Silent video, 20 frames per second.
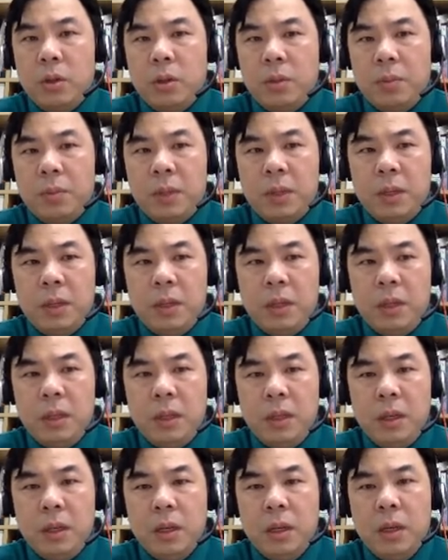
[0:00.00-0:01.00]
of p
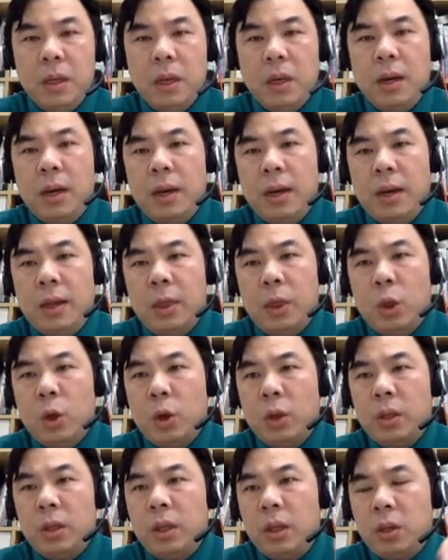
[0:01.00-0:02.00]

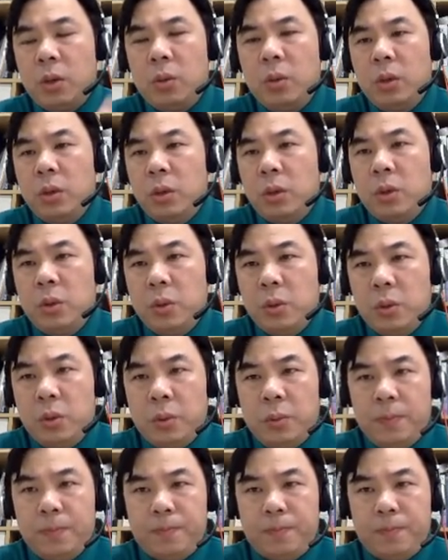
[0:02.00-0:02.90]
not equal to